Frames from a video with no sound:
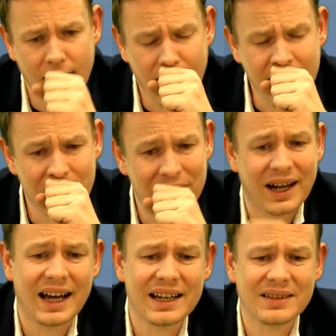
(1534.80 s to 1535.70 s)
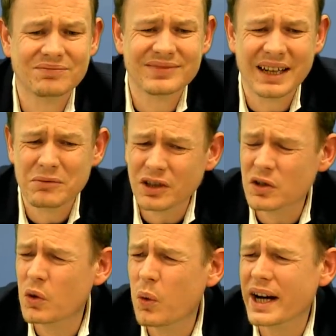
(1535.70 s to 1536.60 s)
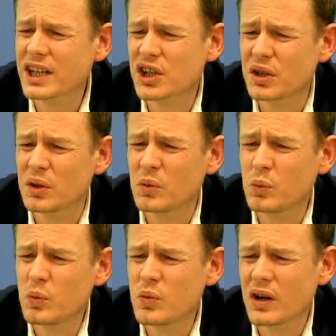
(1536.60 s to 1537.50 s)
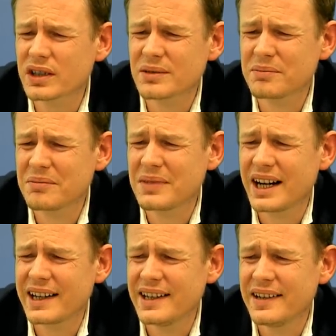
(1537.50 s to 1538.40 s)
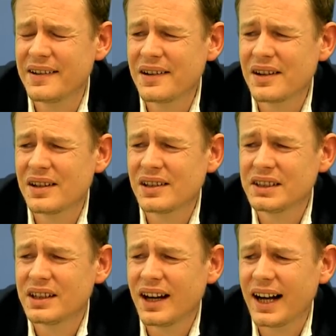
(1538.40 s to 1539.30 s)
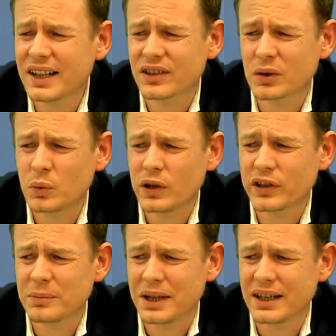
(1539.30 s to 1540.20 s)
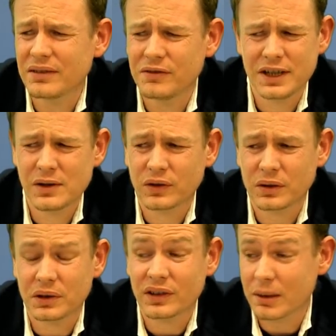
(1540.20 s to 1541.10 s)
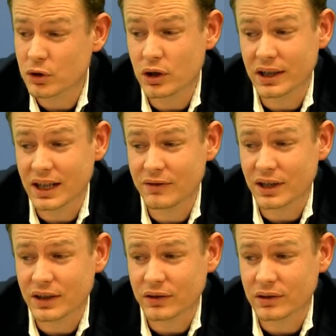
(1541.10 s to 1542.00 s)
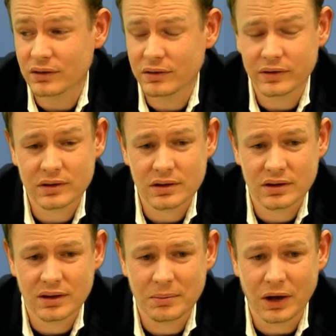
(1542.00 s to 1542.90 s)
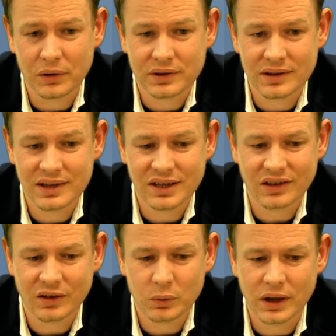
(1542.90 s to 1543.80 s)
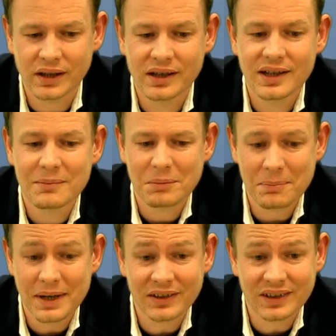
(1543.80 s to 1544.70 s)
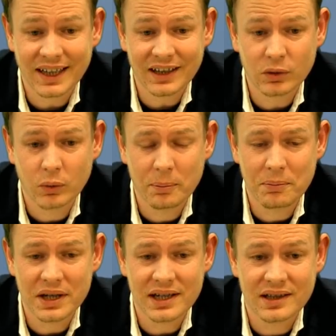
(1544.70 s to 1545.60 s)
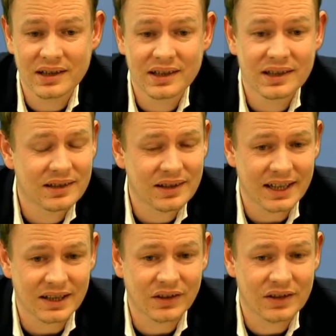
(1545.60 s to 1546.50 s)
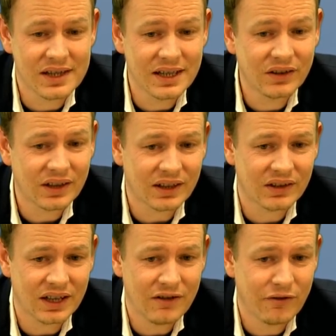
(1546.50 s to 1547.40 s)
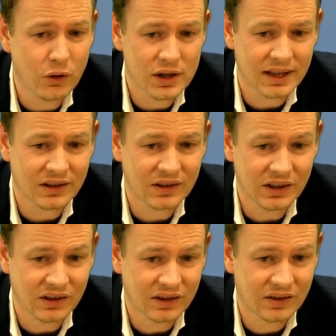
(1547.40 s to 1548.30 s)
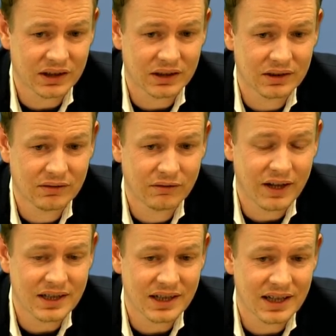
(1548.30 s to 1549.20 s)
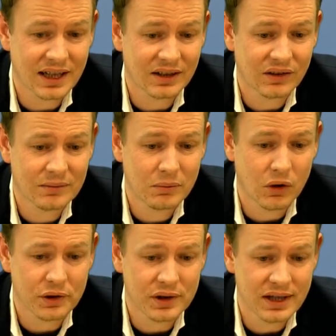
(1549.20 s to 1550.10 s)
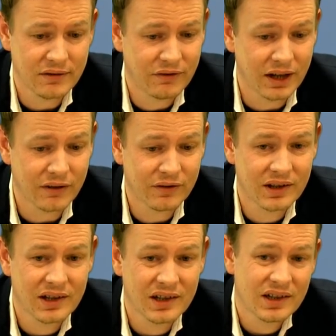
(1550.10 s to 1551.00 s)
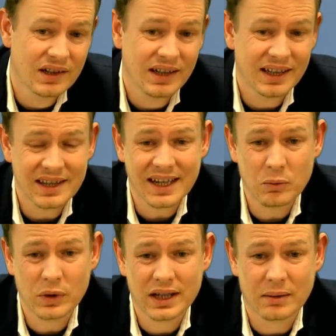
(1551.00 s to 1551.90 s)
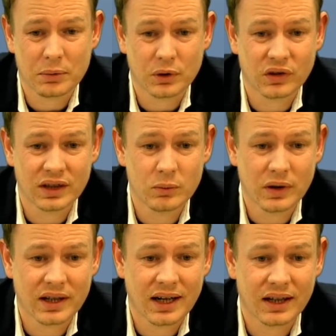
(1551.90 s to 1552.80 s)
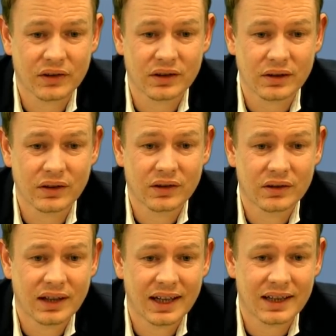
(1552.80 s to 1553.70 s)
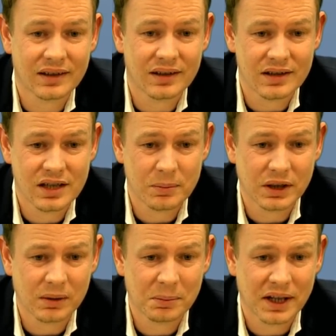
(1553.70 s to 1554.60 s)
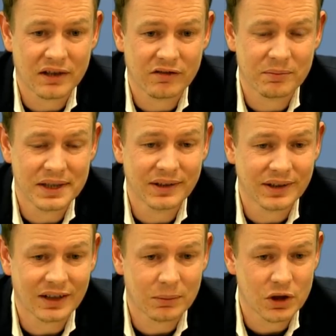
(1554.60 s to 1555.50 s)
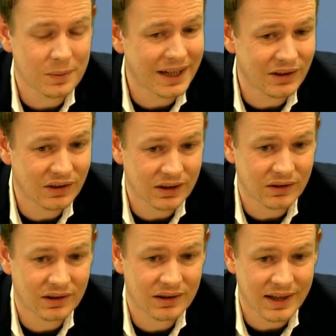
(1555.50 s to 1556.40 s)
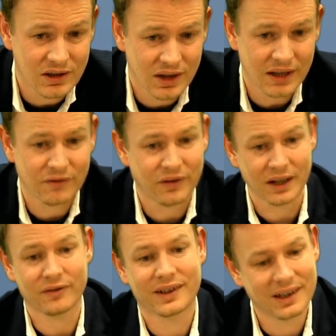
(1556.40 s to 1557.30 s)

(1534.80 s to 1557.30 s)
I am not quite sure what my answer was in my video series. I'm sure I gave an answer about this as well. My best guess would be that it's d6, e4, knight, c6 here, fighting against pawn to e5. And then we can proceed with castles and the typical plan of b6, bishop a6, knight to a5.